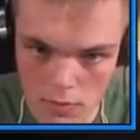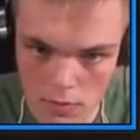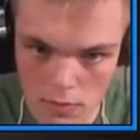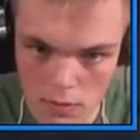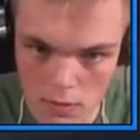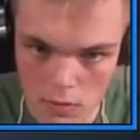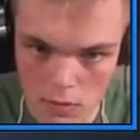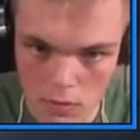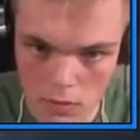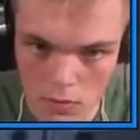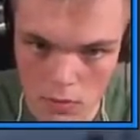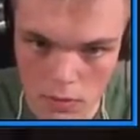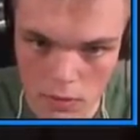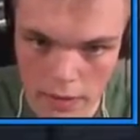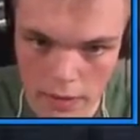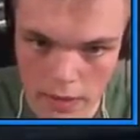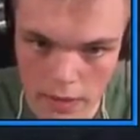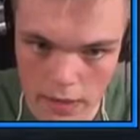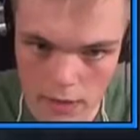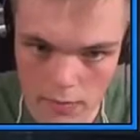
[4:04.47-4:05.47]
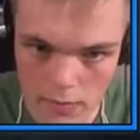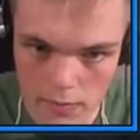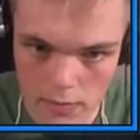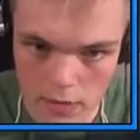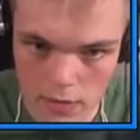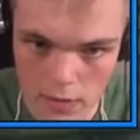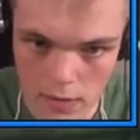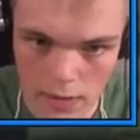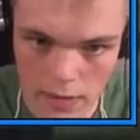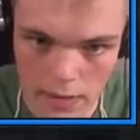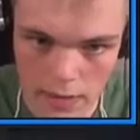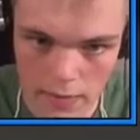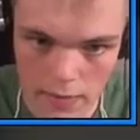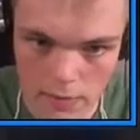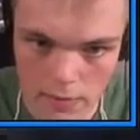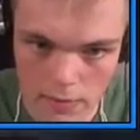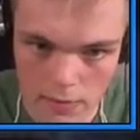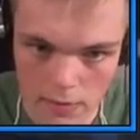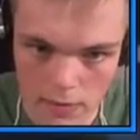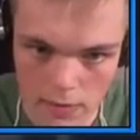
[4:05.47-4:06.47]
No, okay, okay.
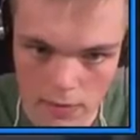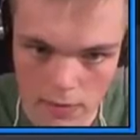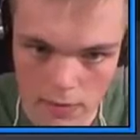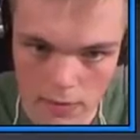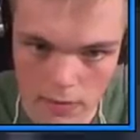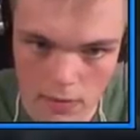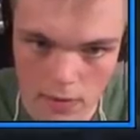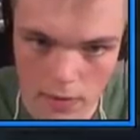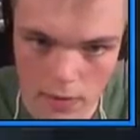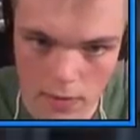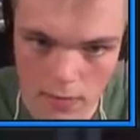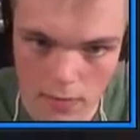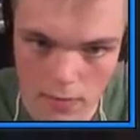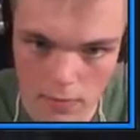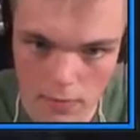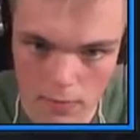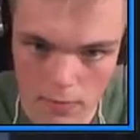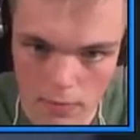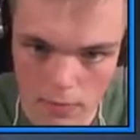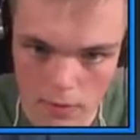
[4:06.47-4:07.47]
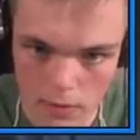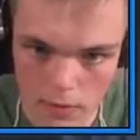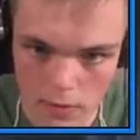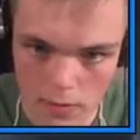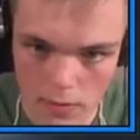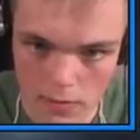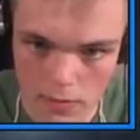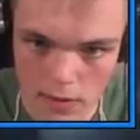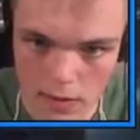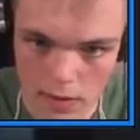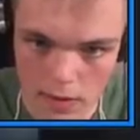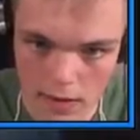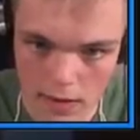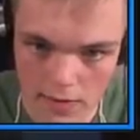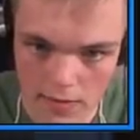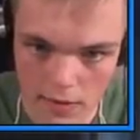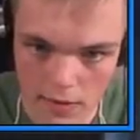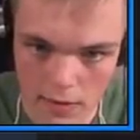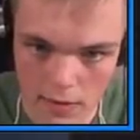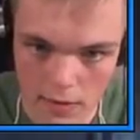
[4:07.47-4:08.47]
It's all good. No, it's not
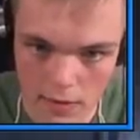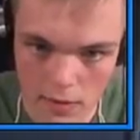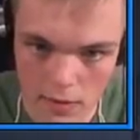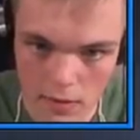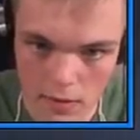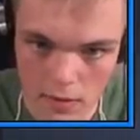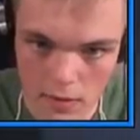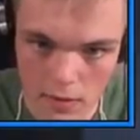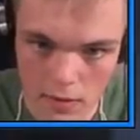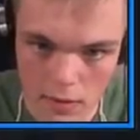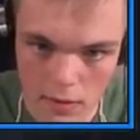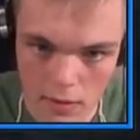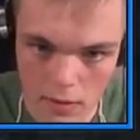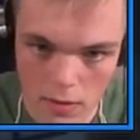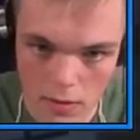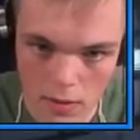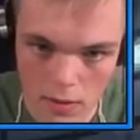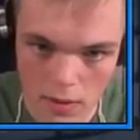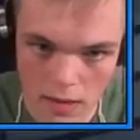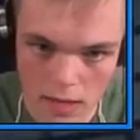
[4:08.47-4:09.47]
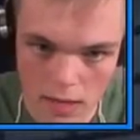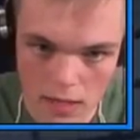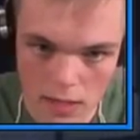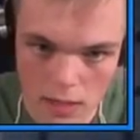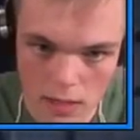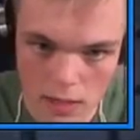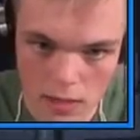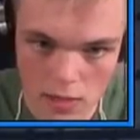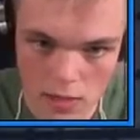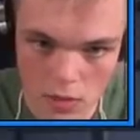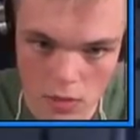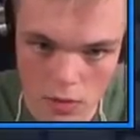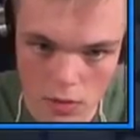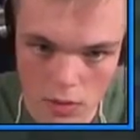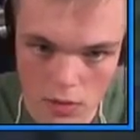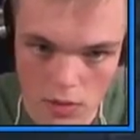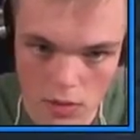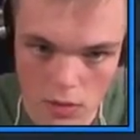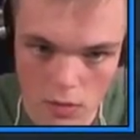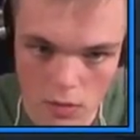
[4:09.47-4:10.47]
actually. Actually, it's not good
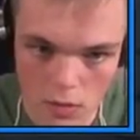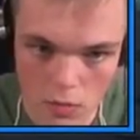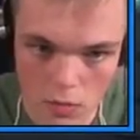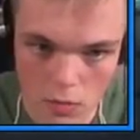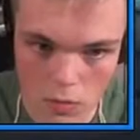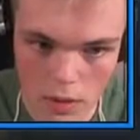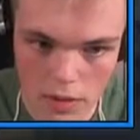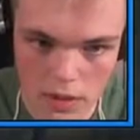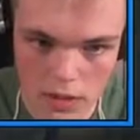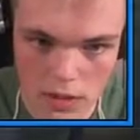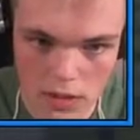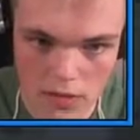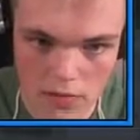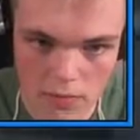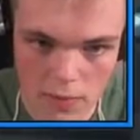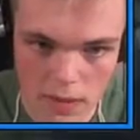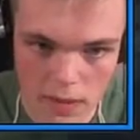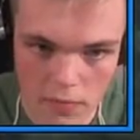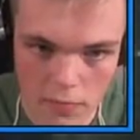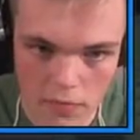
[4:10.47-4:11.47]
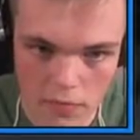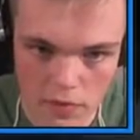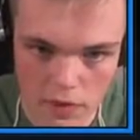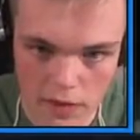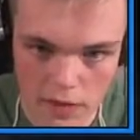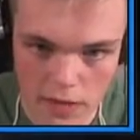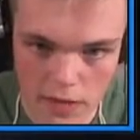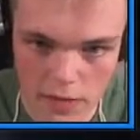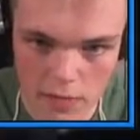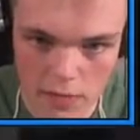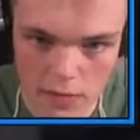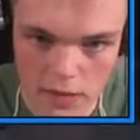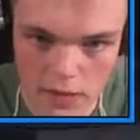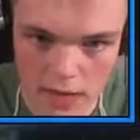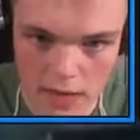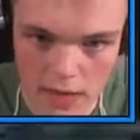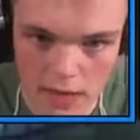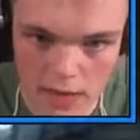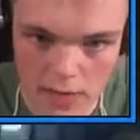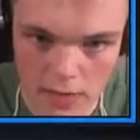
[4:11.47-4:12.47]
at all. Why'd you give me a freaking
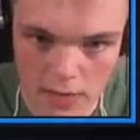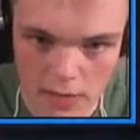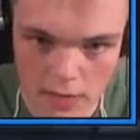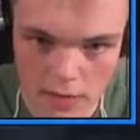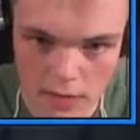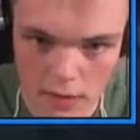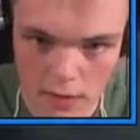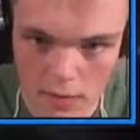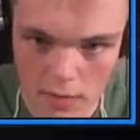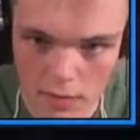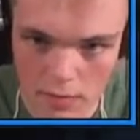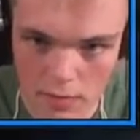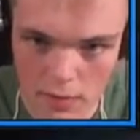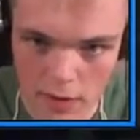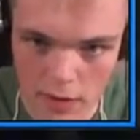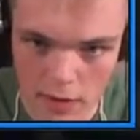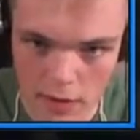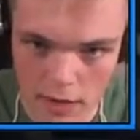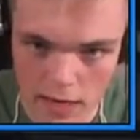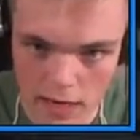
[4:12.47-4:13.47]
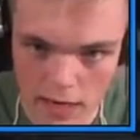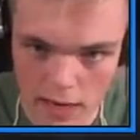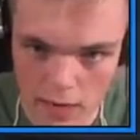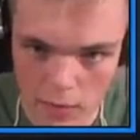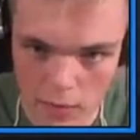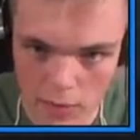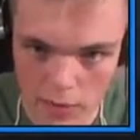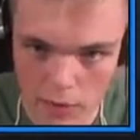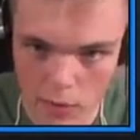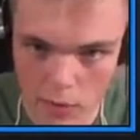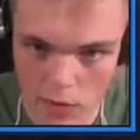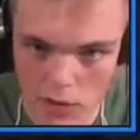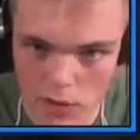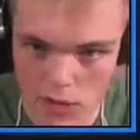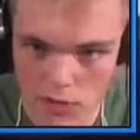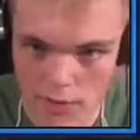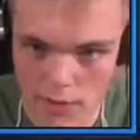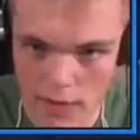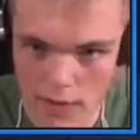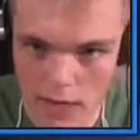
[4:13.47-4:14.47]
dead end? Now I'm going to feel like an idiot when I watch
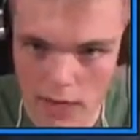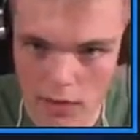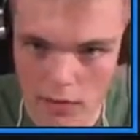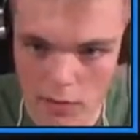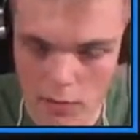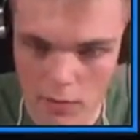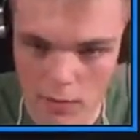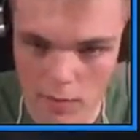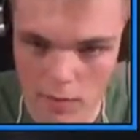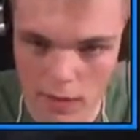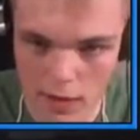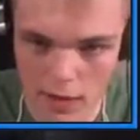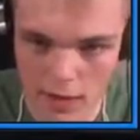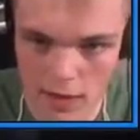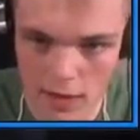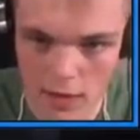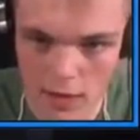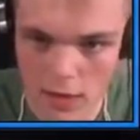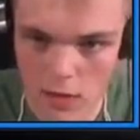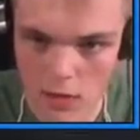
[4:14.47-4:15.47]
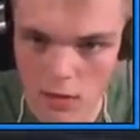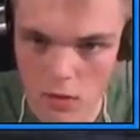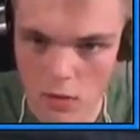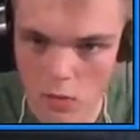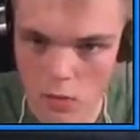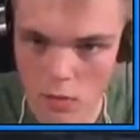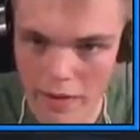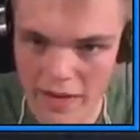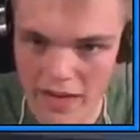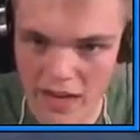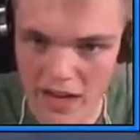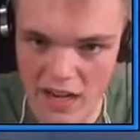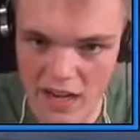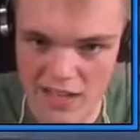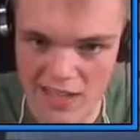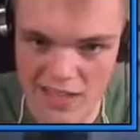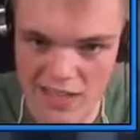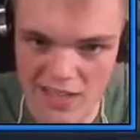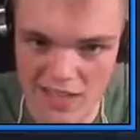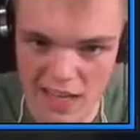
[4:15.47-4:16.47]
this video and I'm going to be like, why didn't I
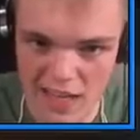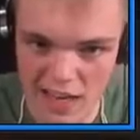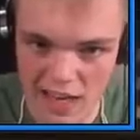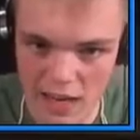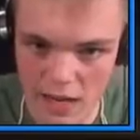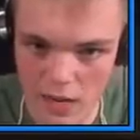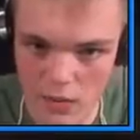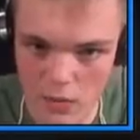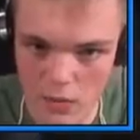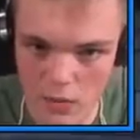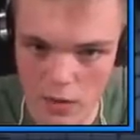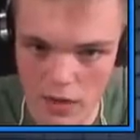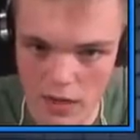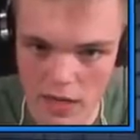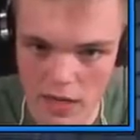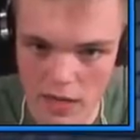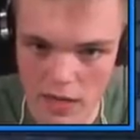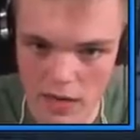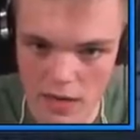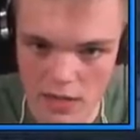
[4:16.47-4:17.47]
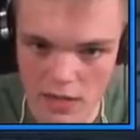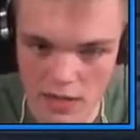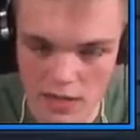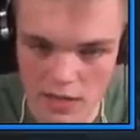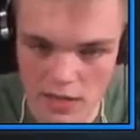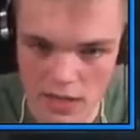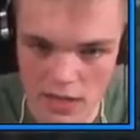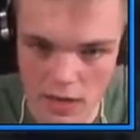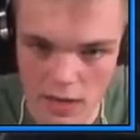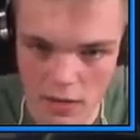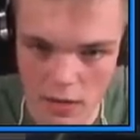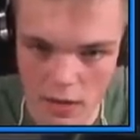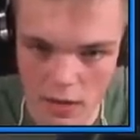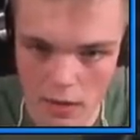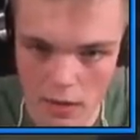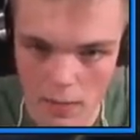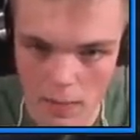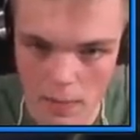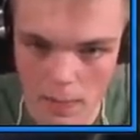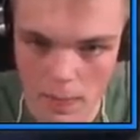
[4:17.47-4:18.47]
just see it? Why didn't I just see it?
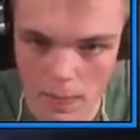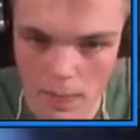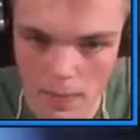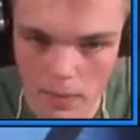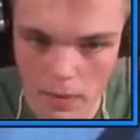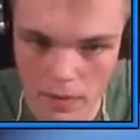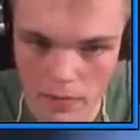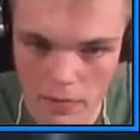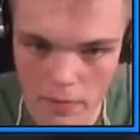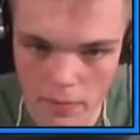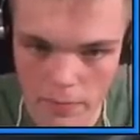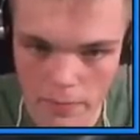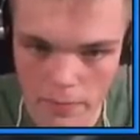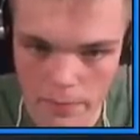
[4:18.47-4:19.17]
Whatever.